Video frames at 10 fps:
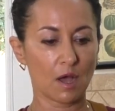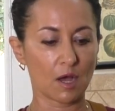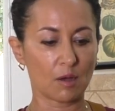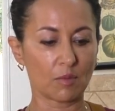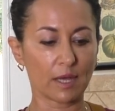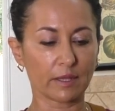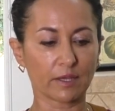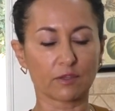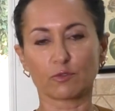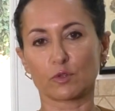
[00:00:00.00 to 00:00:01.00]
Um, I
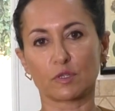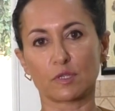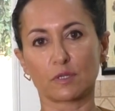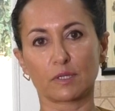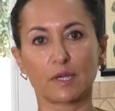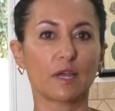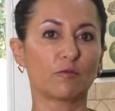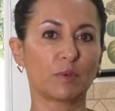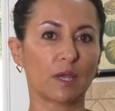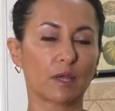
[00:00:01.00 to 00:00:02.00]
like the versatility
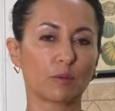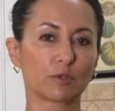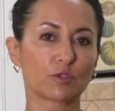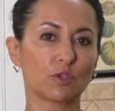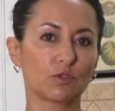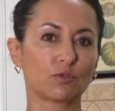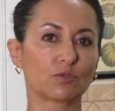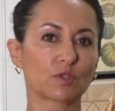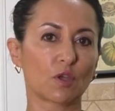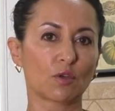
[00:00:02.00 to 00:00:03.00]
of being able to
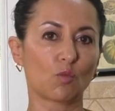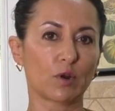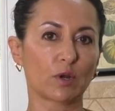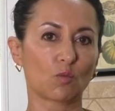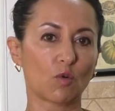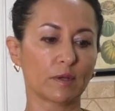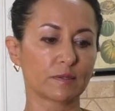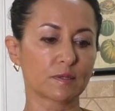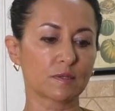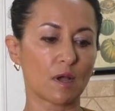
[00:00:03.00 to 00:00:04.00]
use the wooden
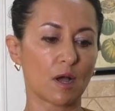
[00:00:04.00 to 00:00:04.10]
ones.